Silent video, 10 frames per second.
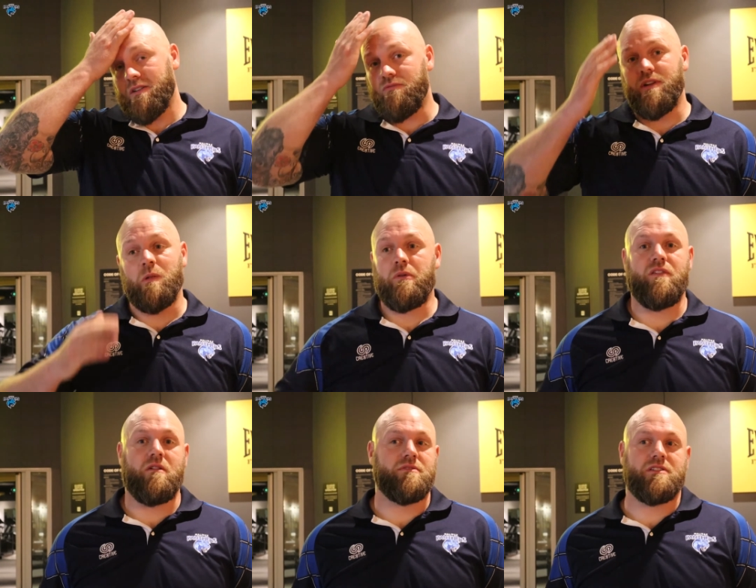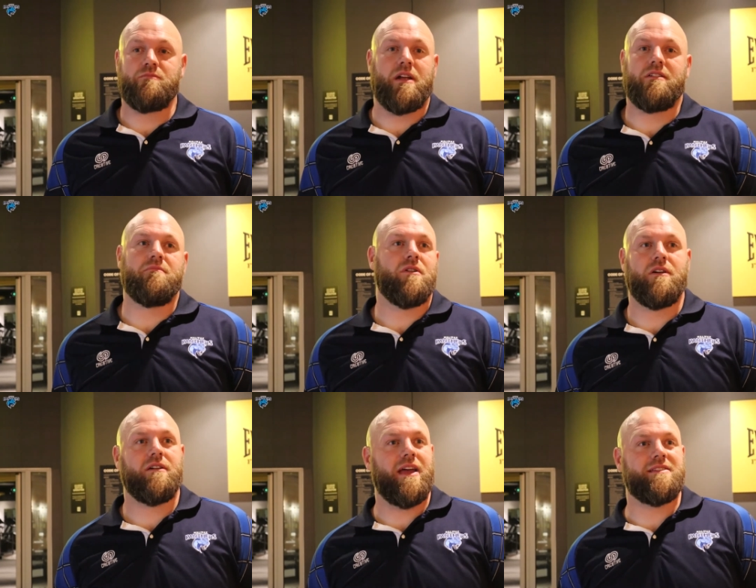unreal performances. Brandon
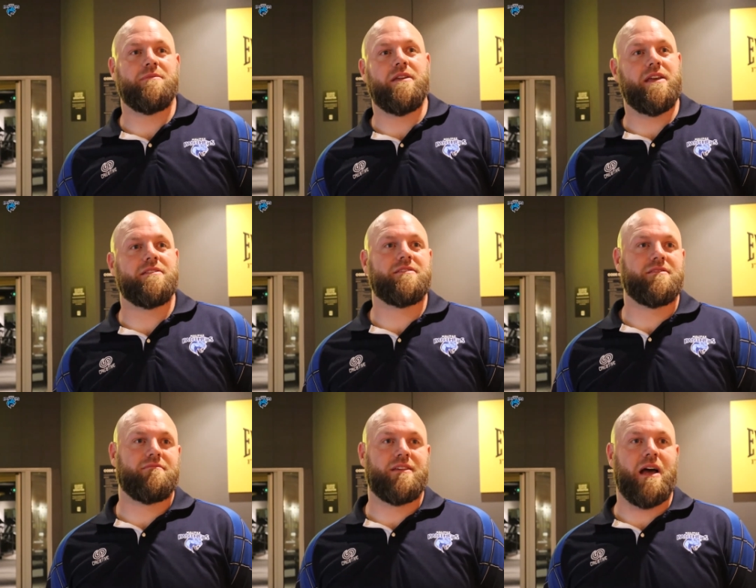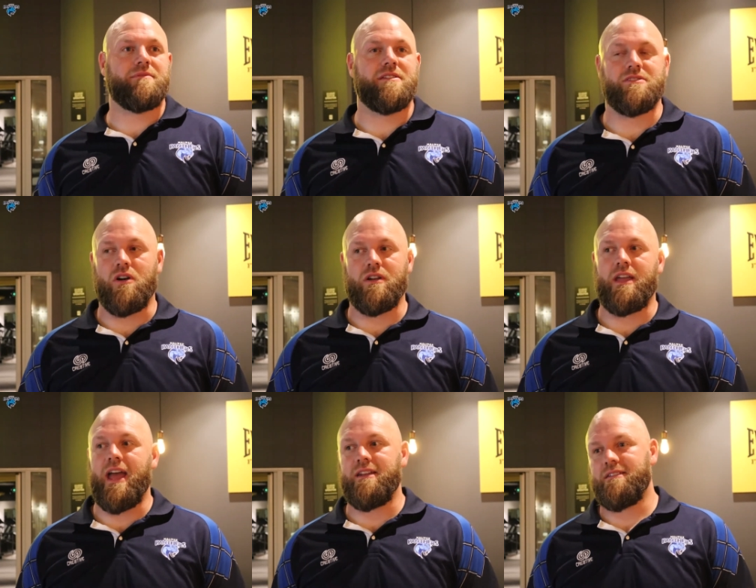Moore, 80 minutes, captain's knock
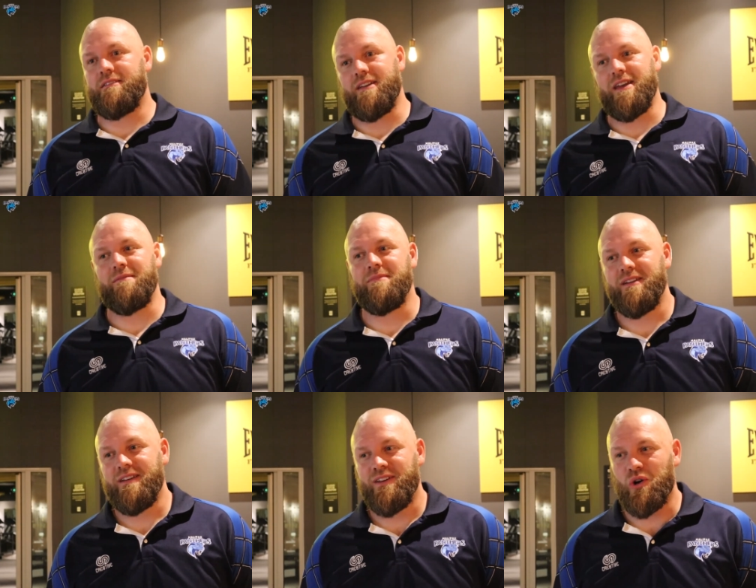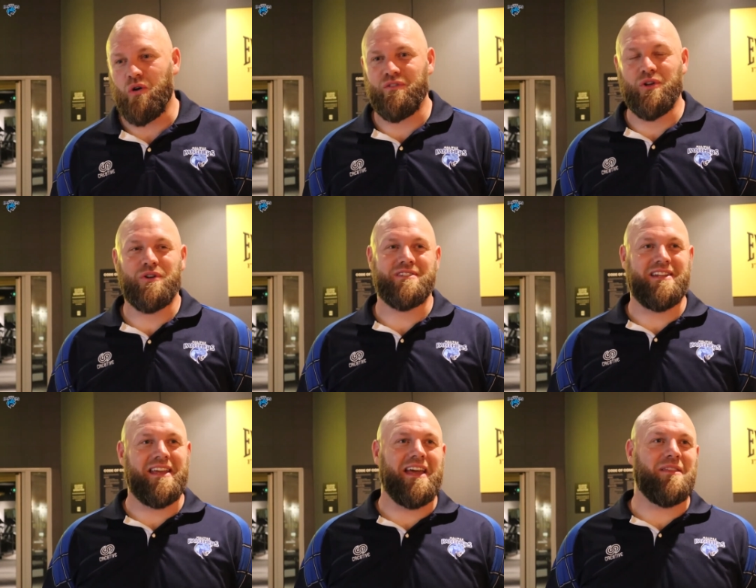again. Um, overlooked because he
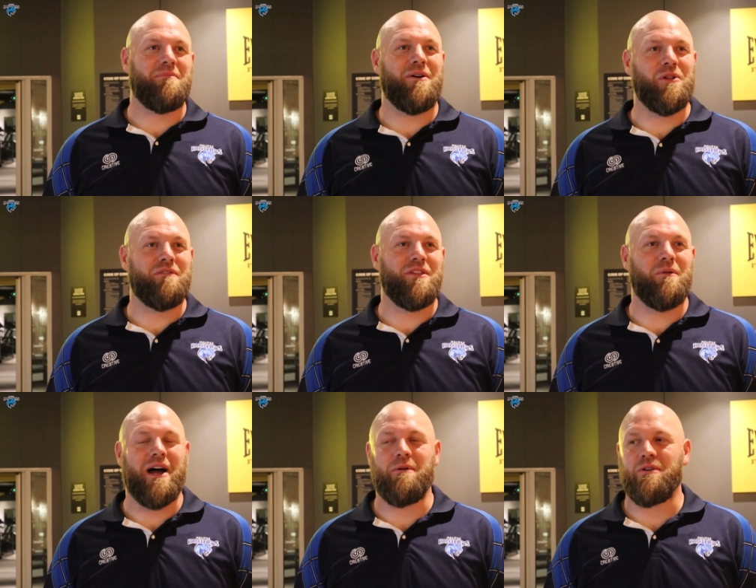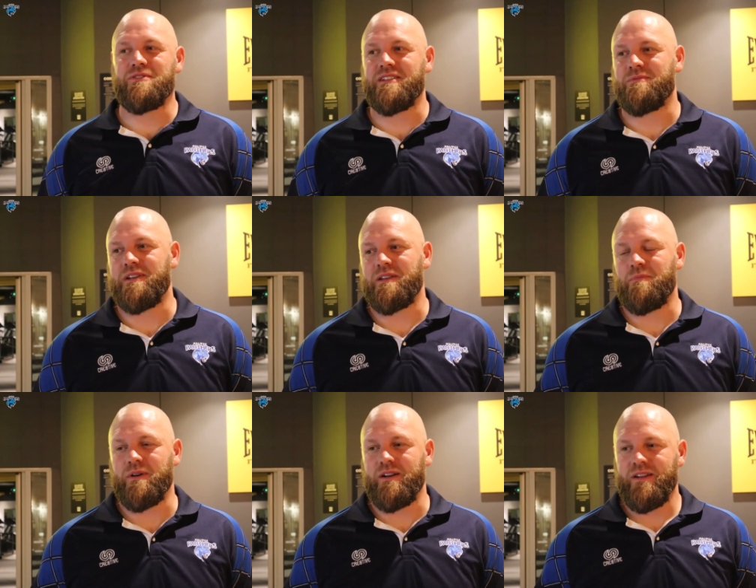didn't get the ball over the whitewash this week,
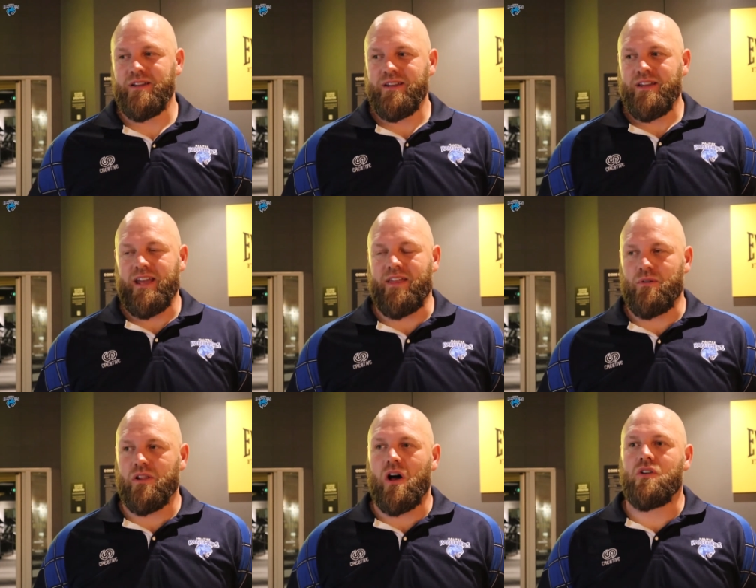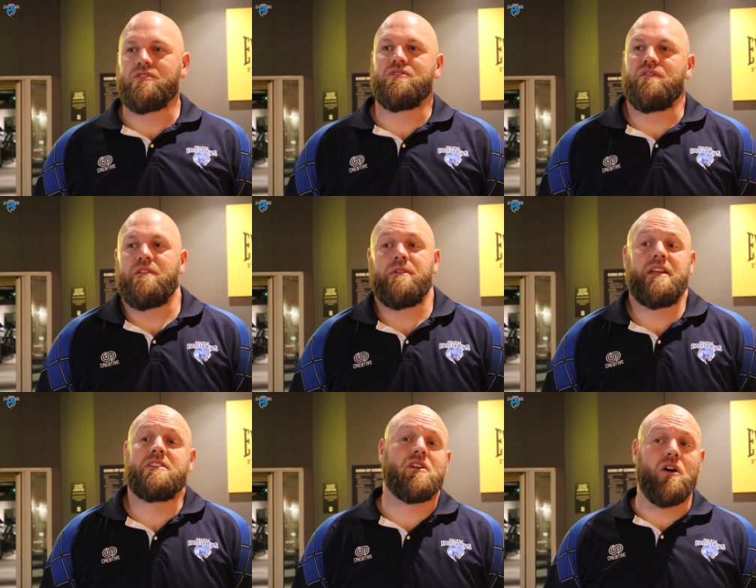but yeah, there were a lot of good stuff, and we
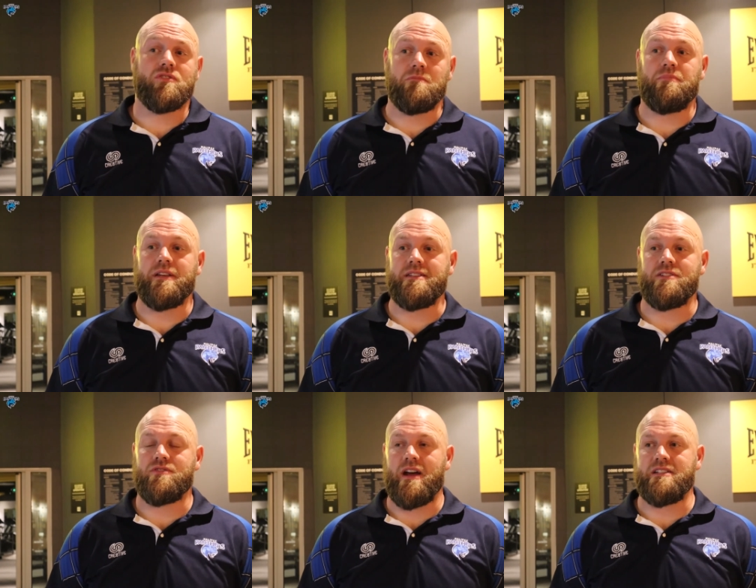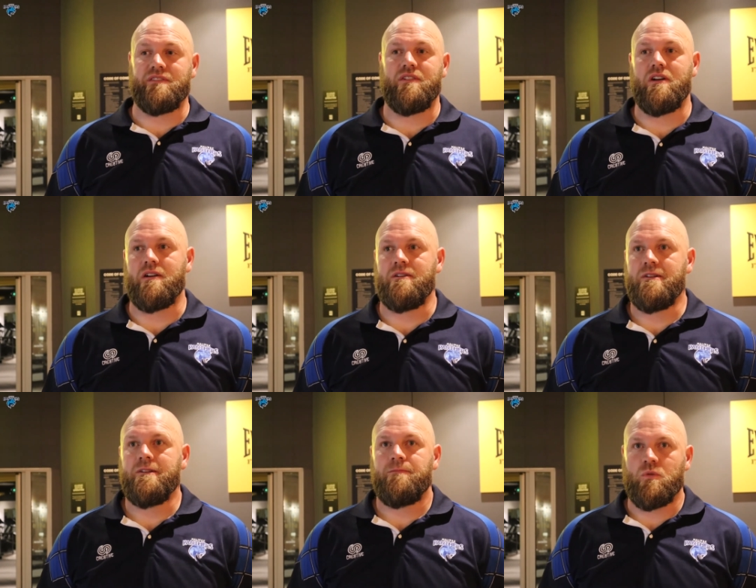did score some pleasing tries. I thought
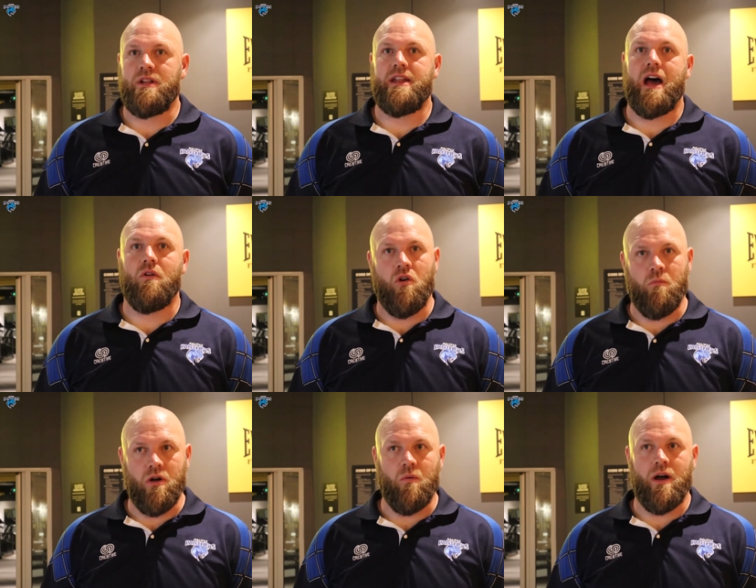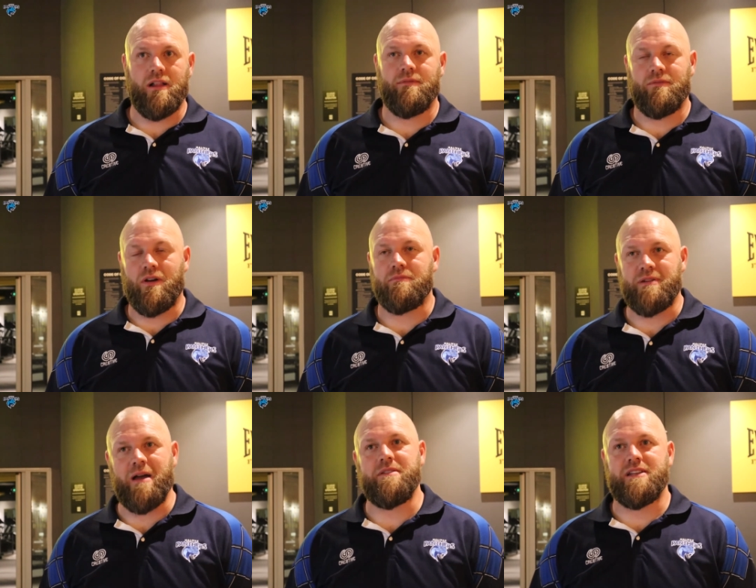we did our own work well. Not
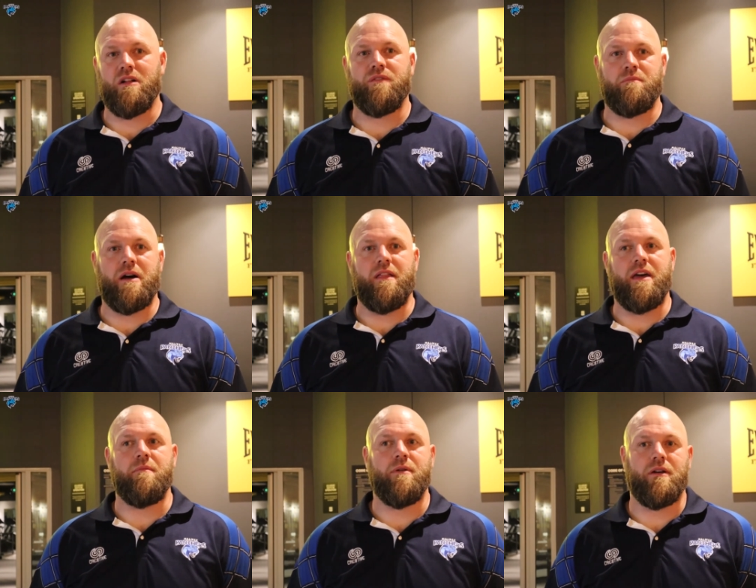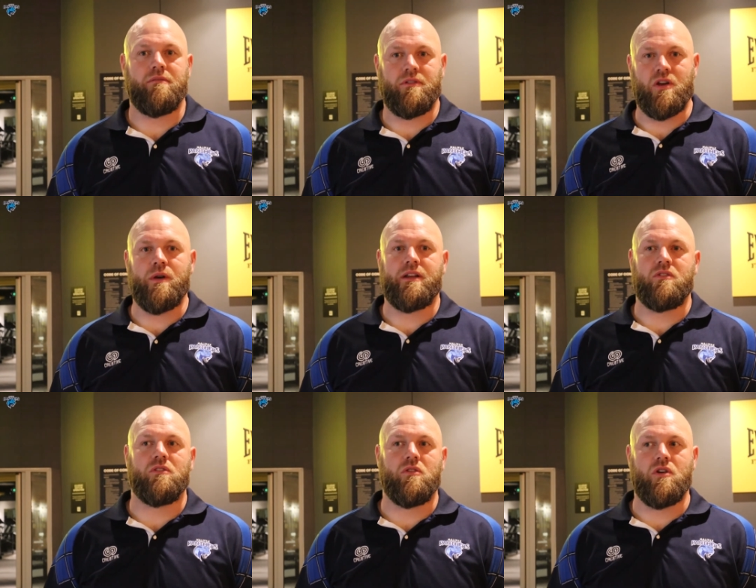Pat myself on back there, but you know we had a
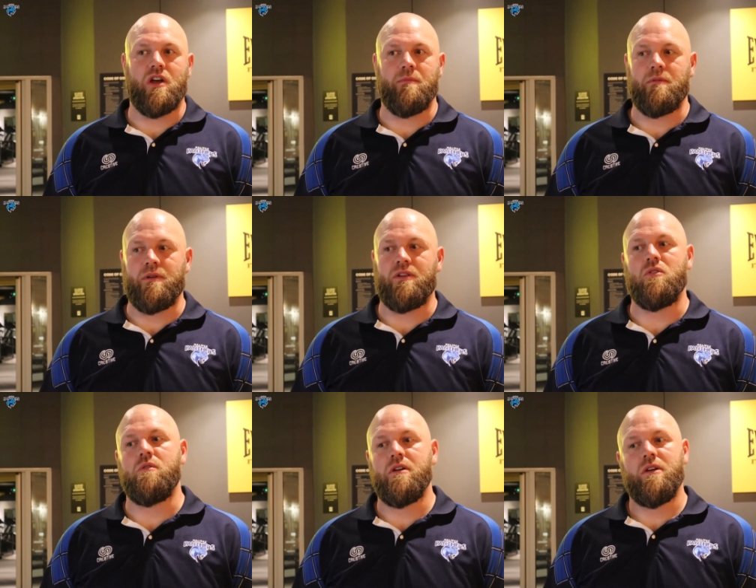good look at them, and we knew